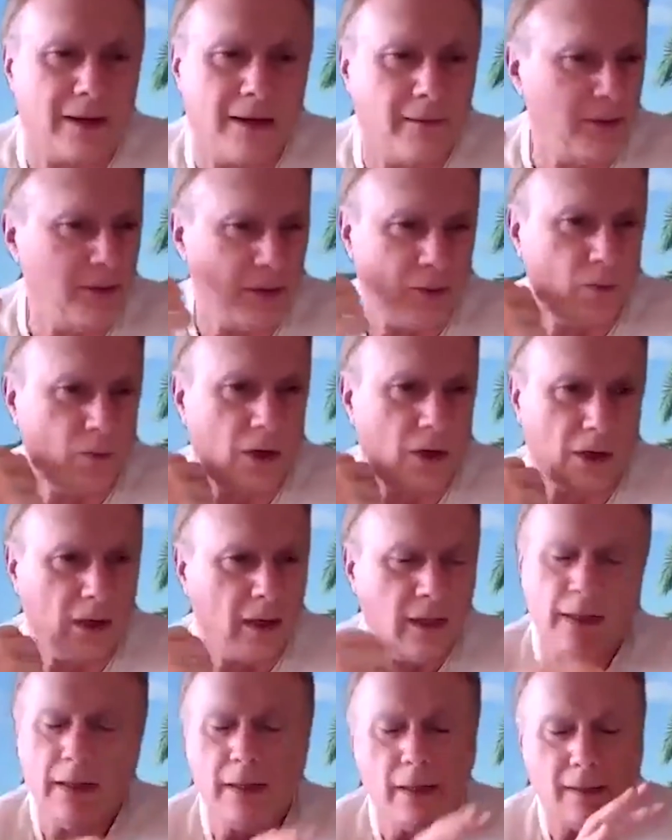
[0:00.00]
coming to work.
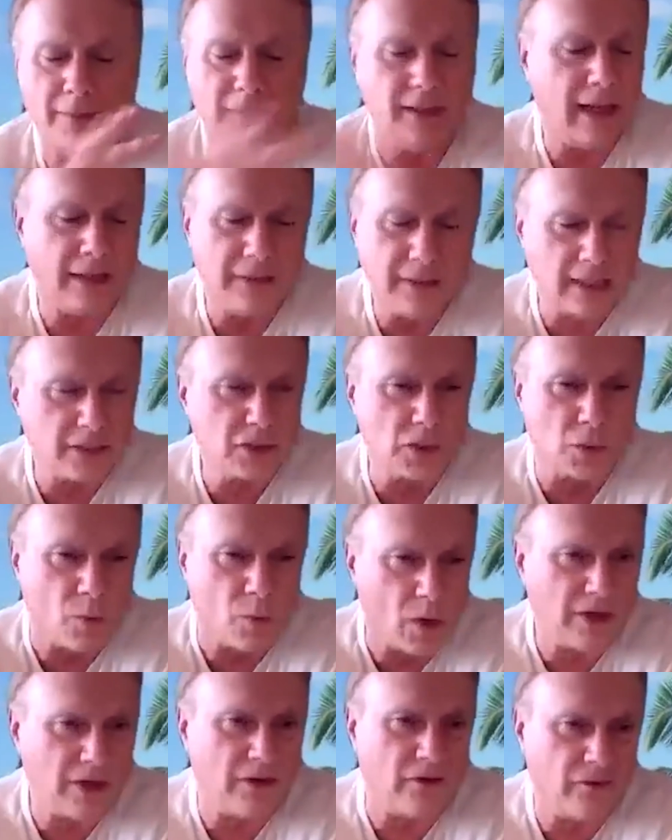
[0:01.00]
I mean, that's
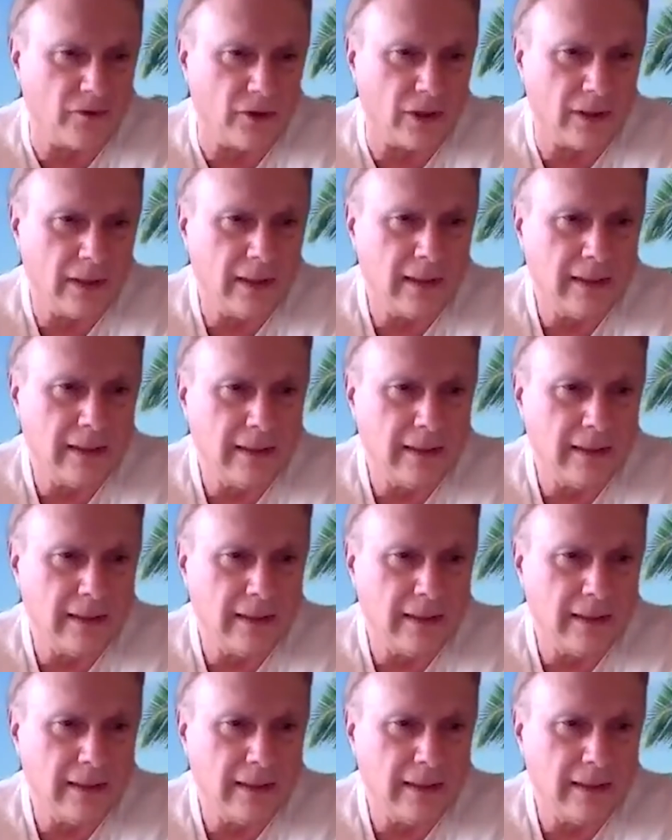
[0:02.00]
wonderful.